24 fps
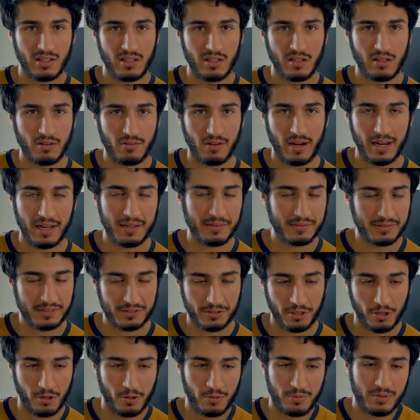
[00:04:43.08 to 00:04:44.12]
right?
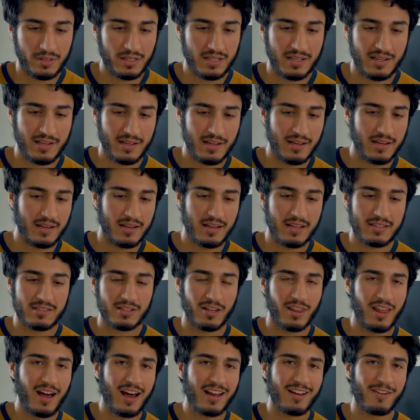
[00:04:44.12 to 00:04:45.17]
So it's a
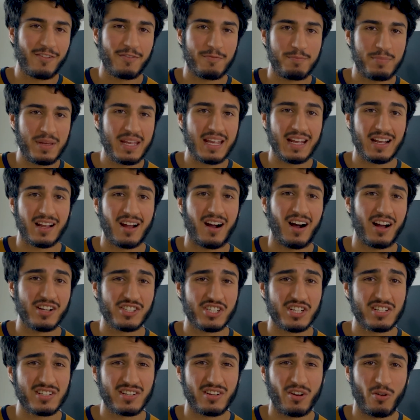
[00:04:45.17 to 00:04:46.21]
lot of being
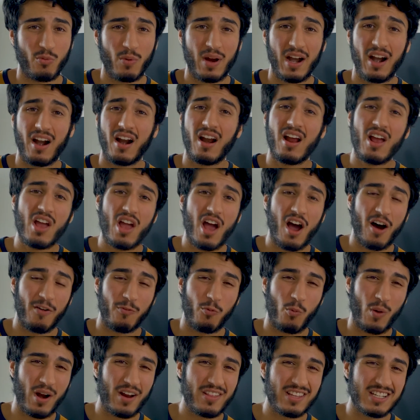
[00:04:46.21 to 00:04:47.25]
conscious and aware of
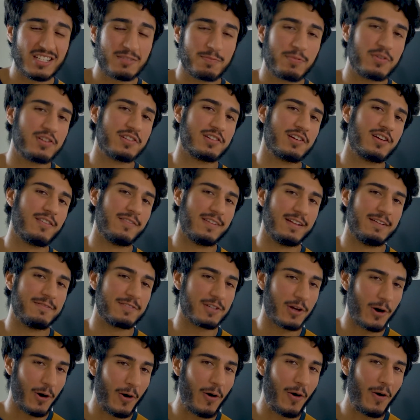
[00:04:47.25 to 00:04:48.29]
where these
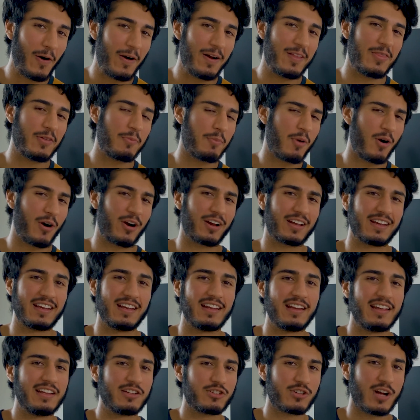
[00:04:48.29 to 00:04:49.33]
preservatives are in the
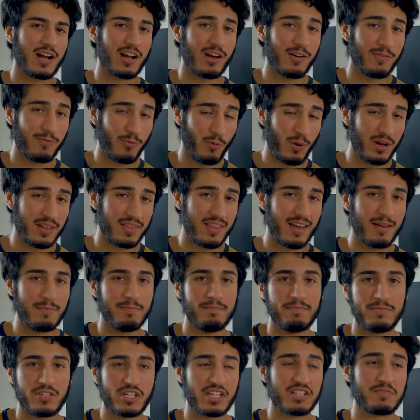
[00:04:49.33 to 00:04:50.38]
market and trying to avoid
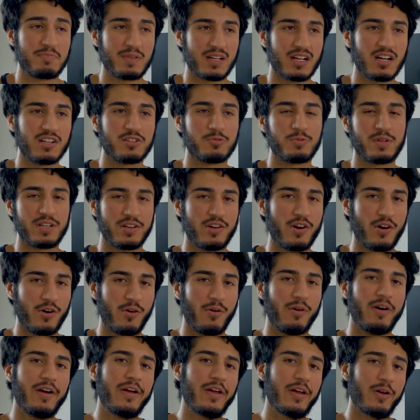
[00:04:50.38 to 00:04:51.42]
them just because we
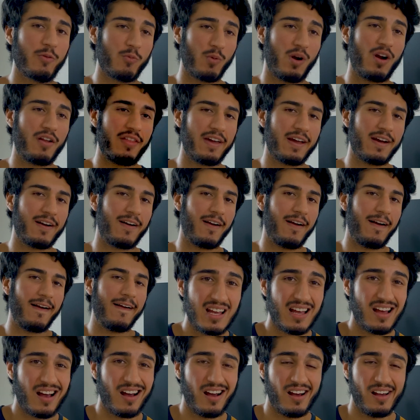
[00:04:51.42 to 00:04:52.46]
know where they are.
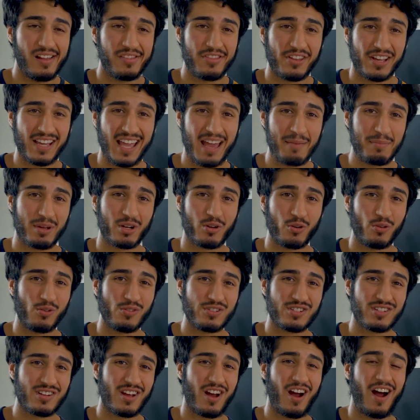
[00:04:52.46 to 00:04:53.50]
The
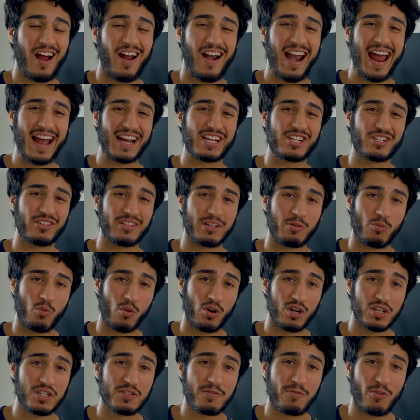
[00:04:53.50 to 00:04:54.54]
chemicals are actually
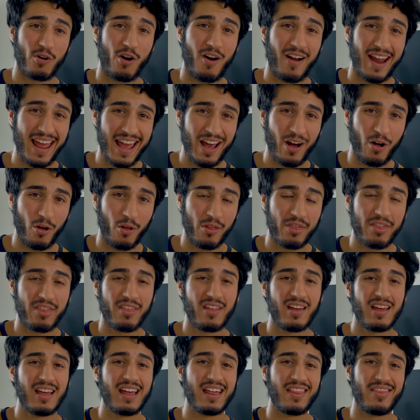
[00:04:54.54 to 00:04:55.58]
worse for our health
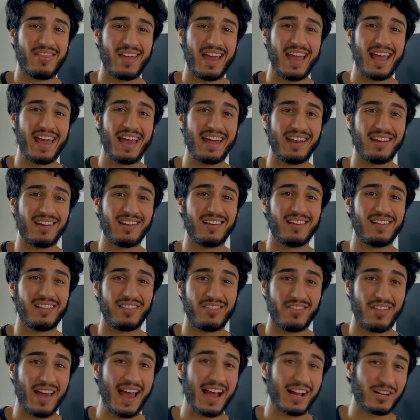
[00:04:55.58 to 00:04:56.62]
than
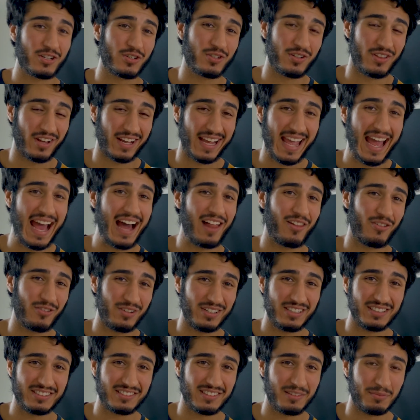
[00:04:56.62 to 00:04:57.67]
the
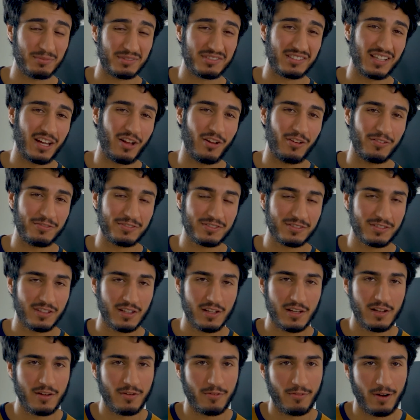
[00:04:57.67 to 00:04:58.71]
calories themselves,
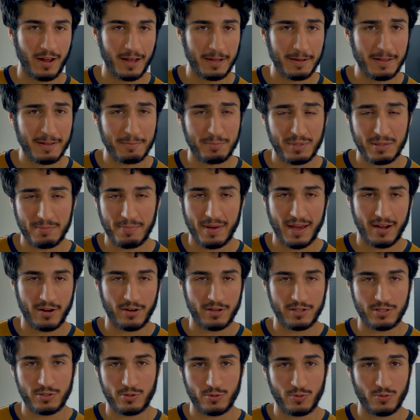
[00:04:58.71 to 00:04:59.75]
right? It'd be better
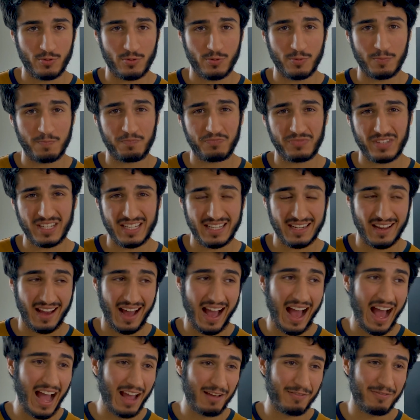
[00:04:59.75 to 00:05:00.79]
to eat a
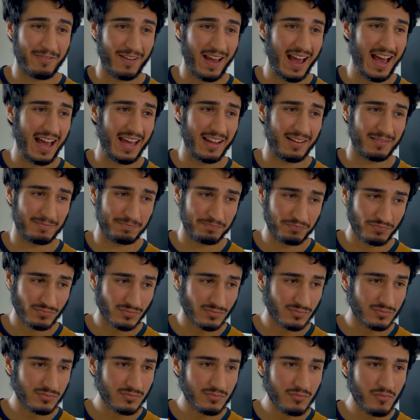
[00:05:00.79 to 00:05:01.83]
high fat
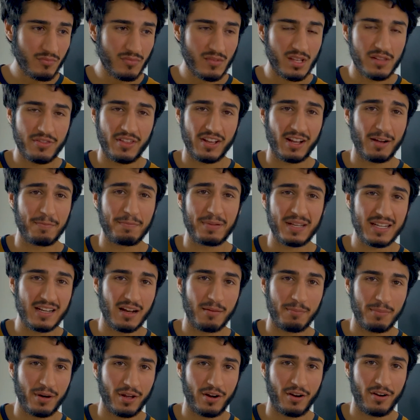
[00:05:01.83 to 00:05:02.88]
thing of
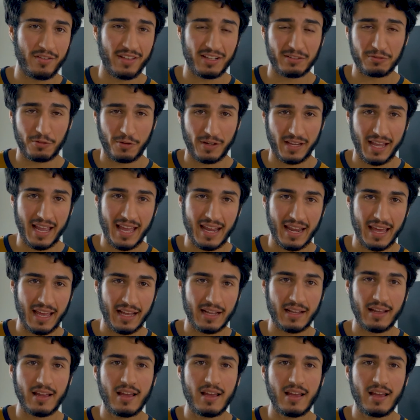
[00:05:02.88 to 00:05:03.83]
peanut butter that's organic